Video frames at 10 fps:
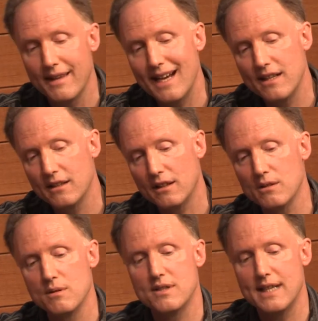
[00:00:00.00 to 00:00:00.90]
That
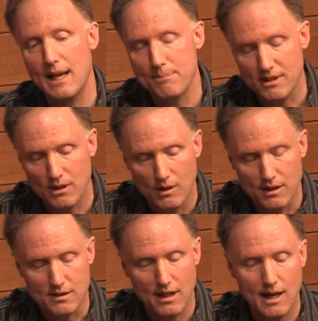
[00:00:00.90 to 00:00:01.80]
includes the apps that go
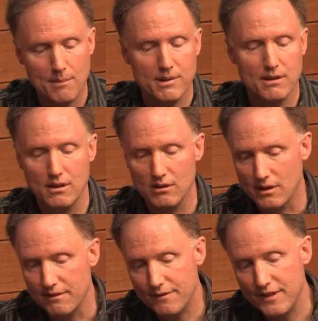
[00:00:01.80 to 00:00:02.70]
on top, the
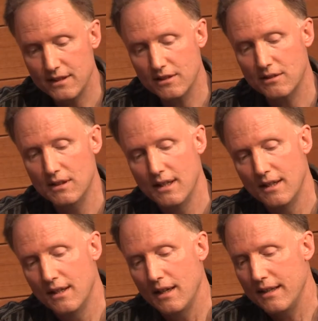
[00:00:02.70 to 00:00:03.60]
look and feel,
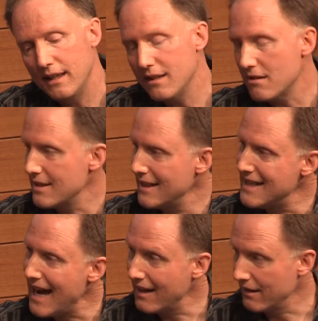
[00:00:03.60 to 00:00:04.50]
and then there's the
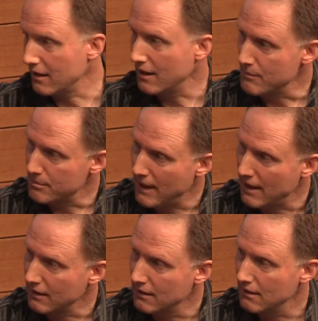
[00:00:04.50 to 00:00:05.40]
data that comes
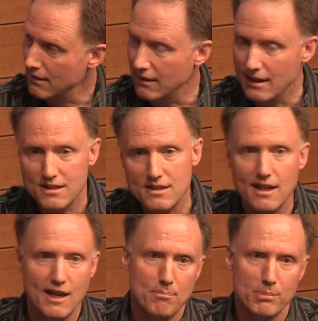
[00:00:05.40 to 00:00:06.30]
back. It's
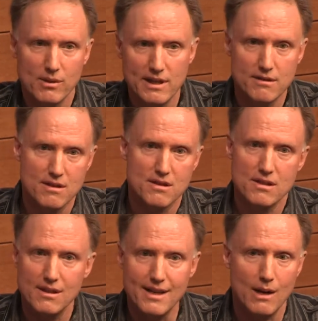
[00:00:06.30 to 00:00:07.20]
the
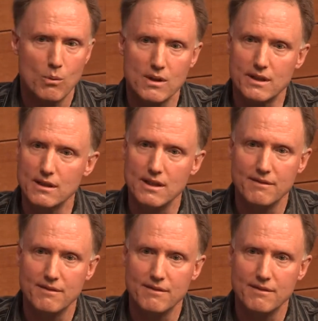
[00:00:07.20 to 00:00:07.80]
operator's network